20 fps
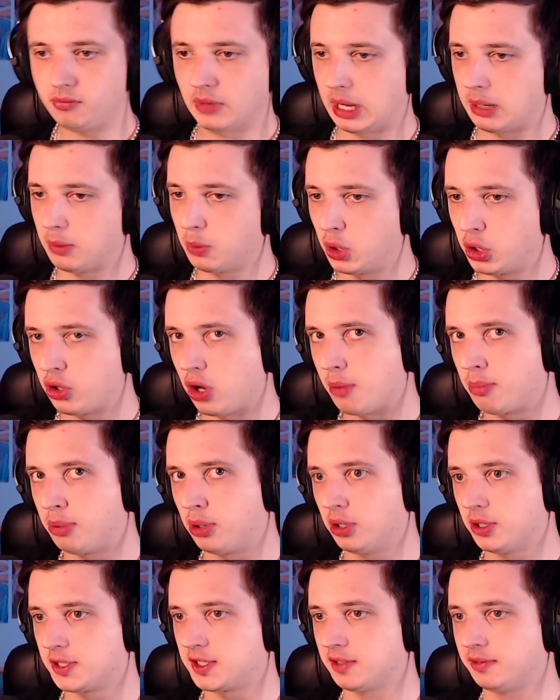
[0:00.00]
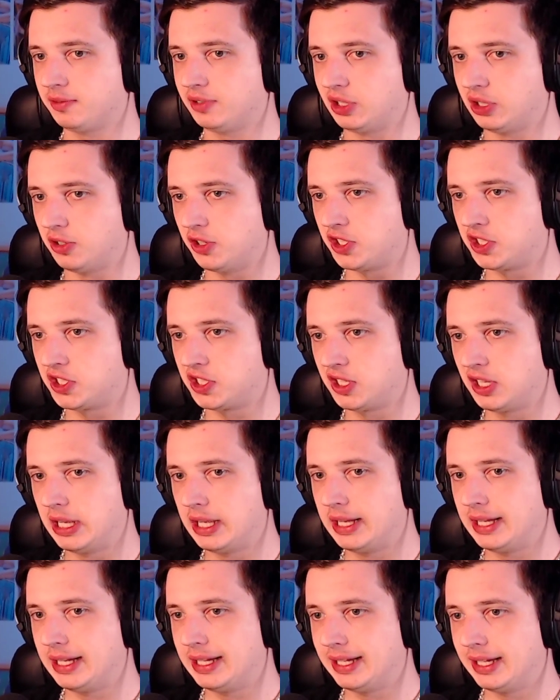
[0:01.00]
I'm only gonna pause if there's
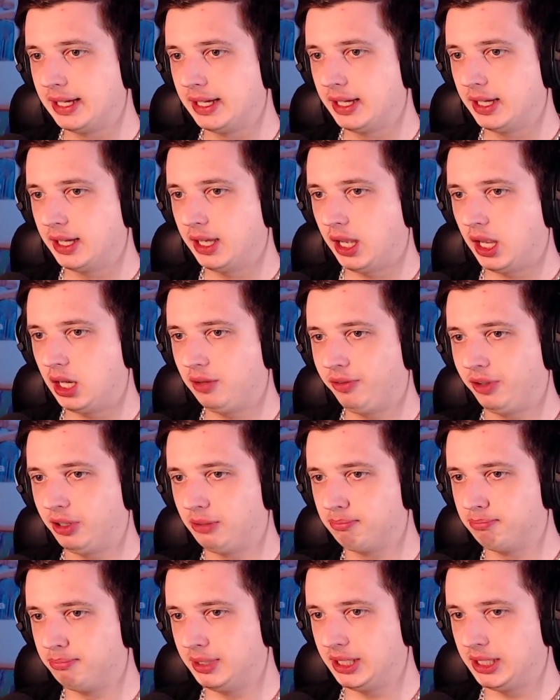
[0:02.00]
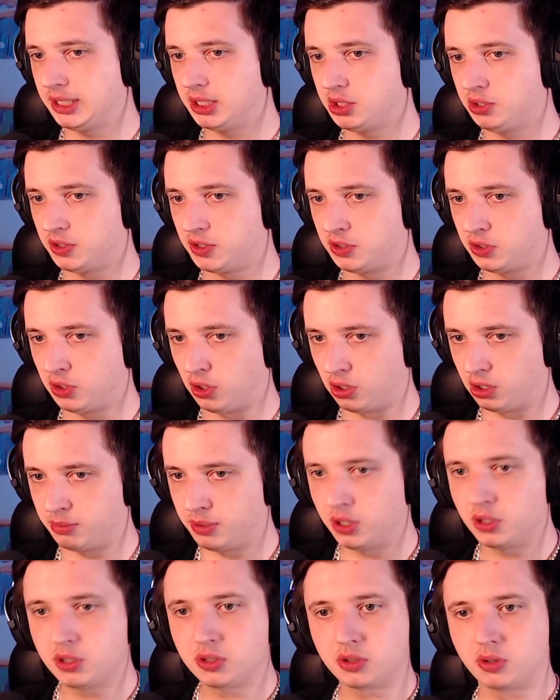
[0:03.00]
anything big to talk
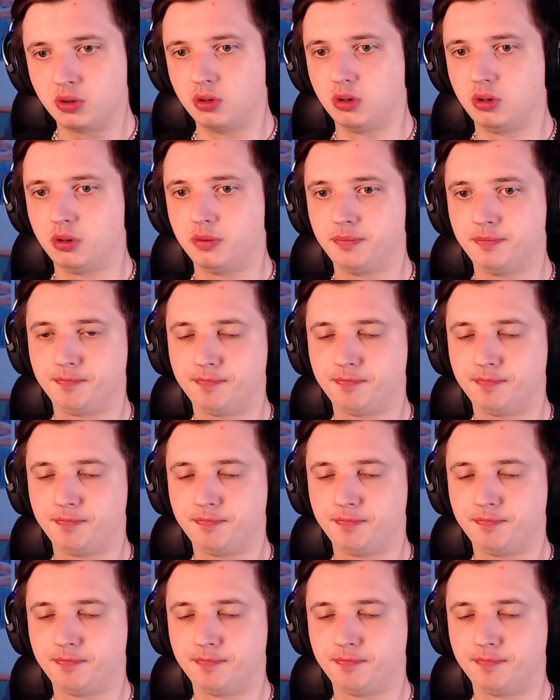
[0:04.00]
about, or